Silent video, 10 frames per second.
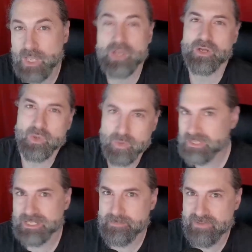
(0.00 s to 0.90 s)
What's
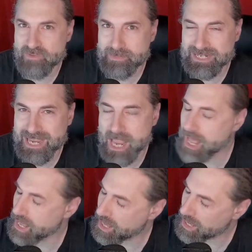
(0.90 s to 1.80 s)
up, everybody?
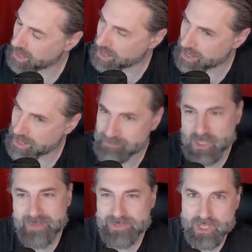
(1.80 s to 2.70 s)
I'm
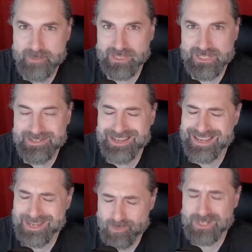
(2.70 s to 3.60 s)
Thomas J. Bellezza,
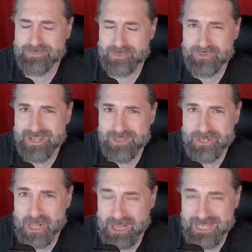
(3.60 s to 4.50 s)
and welcome to
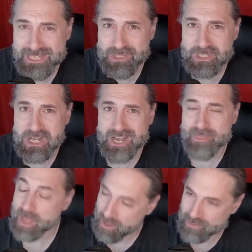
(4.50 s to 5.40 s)
another lesson
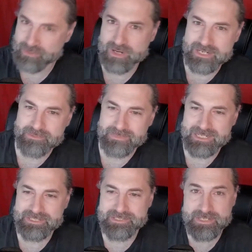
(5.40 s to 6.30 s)
on the right
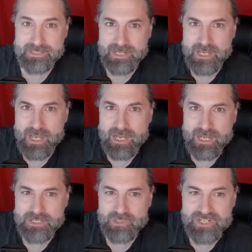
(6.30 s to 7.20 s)
mindset.
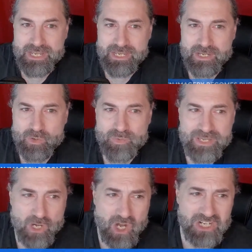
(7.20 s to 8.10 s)
Today,
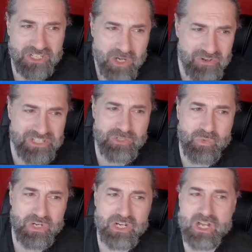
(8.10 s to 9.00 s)
we are going to
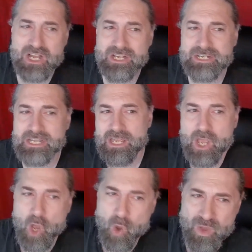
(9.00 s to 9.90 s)
work on
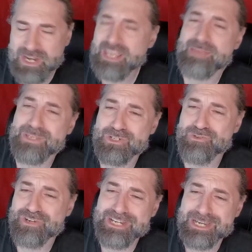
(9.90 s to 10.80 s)
when
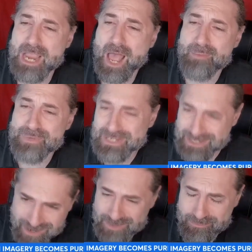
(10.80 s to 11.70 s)
imagery
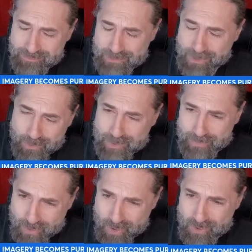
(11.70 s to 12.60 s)
becomes purple
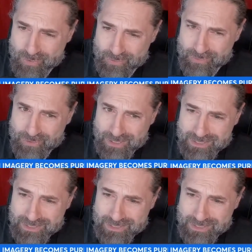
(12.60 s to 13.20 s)
prose.